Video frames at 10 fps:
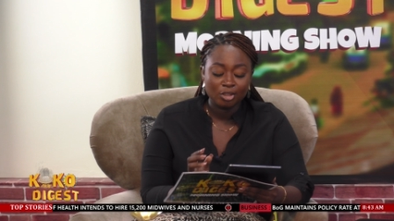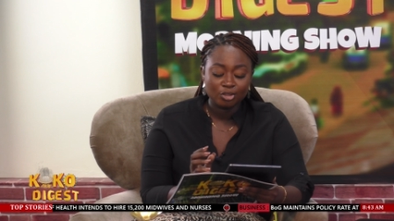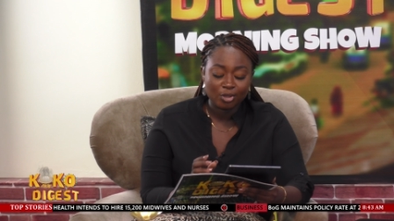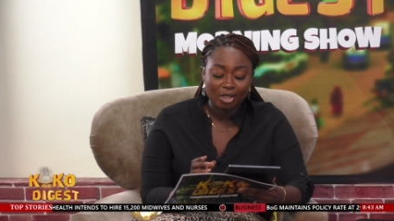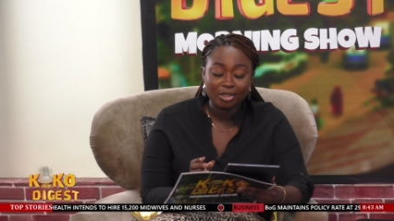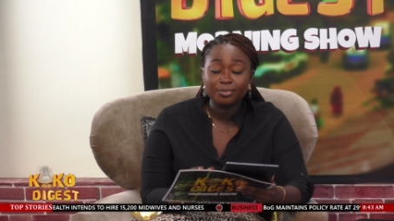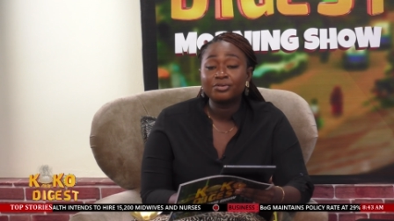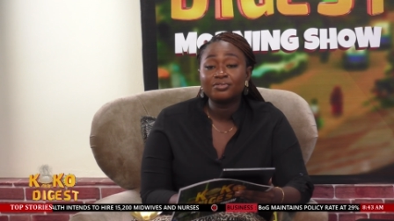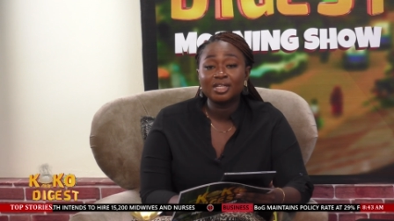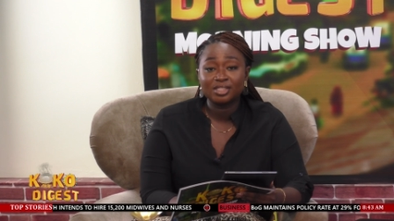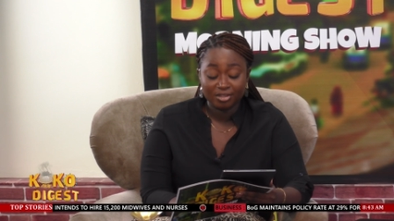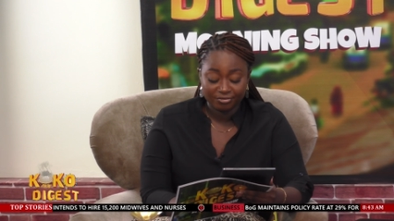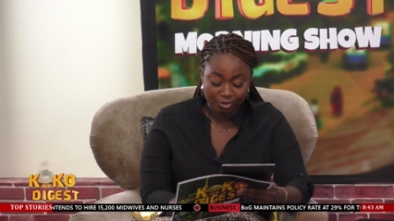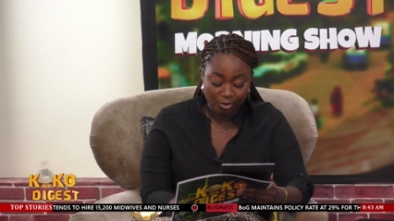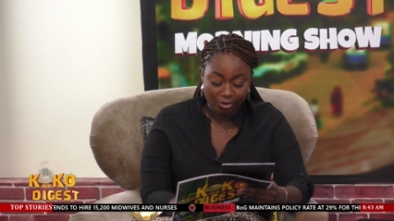to underprivileged
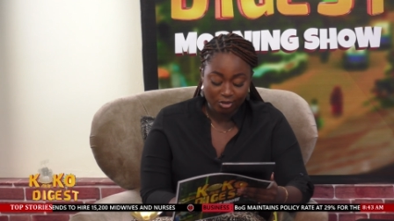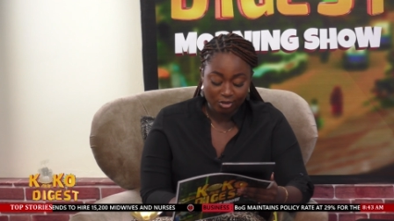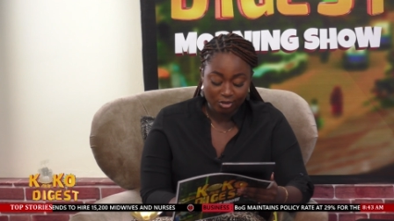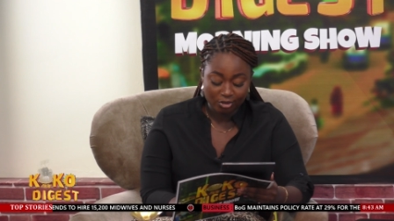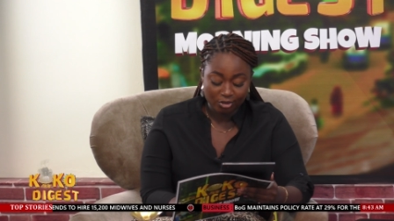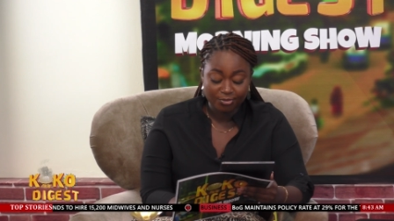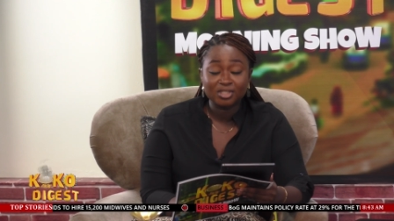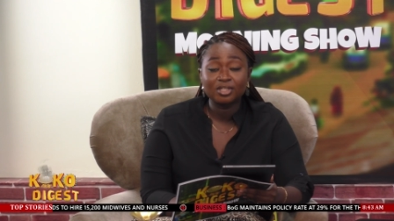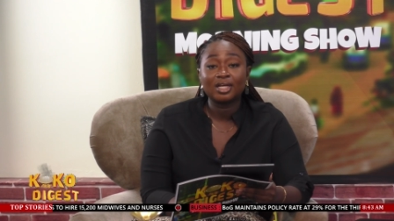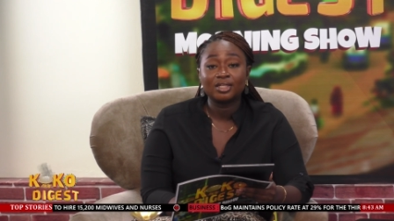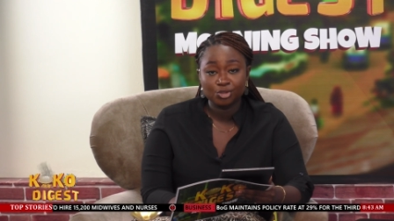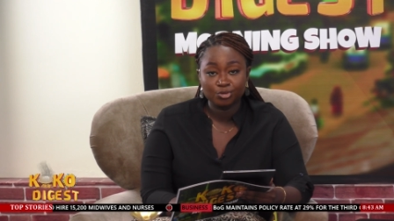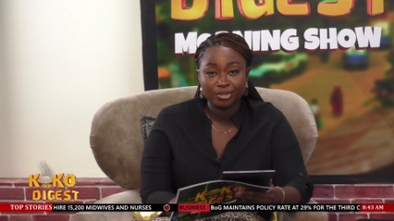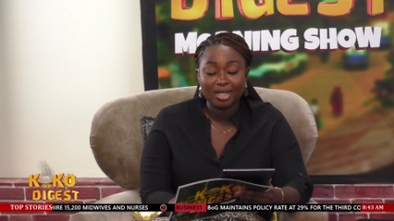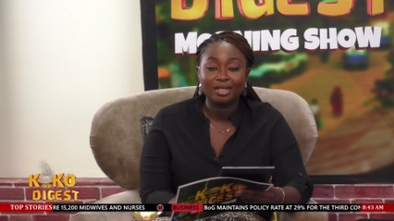individuals,
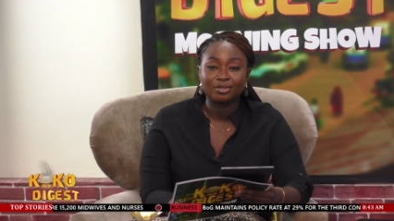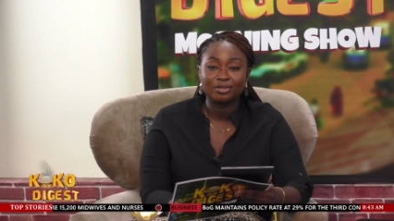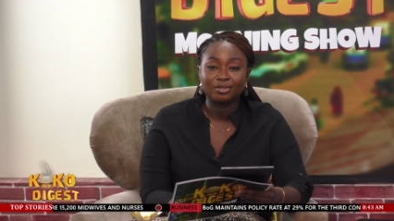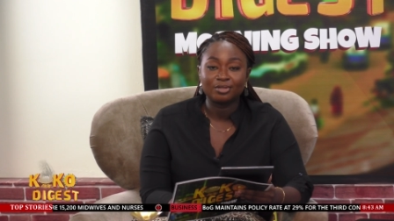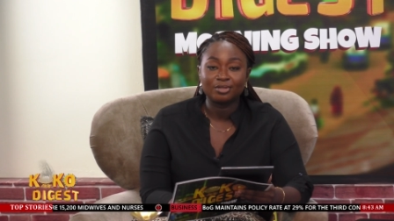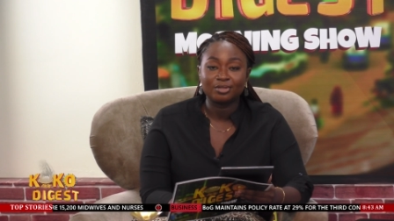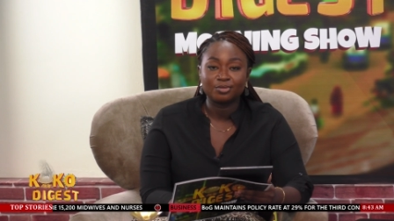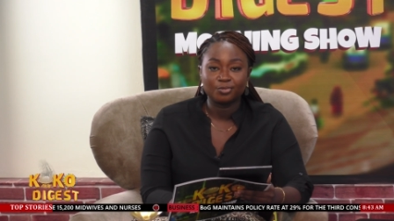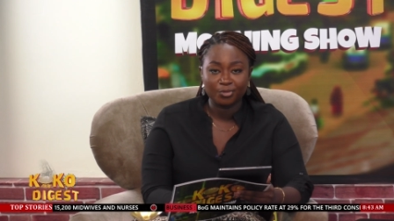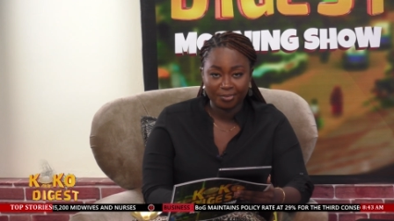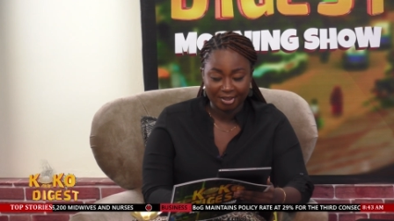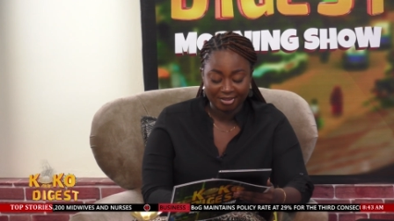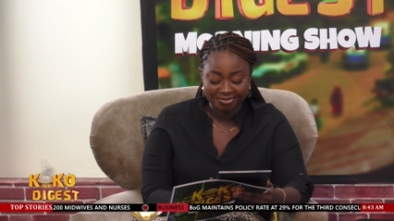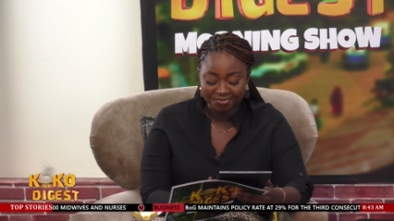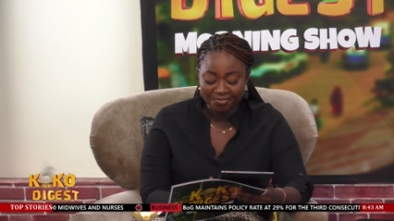particularly children and
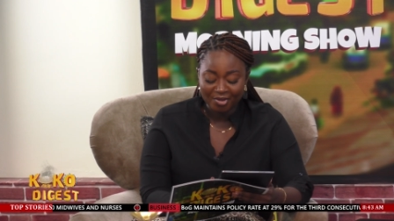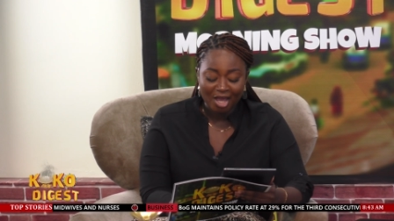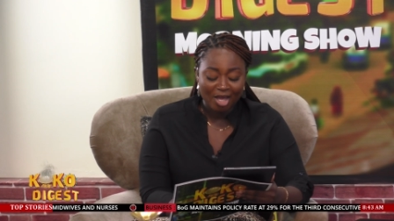women.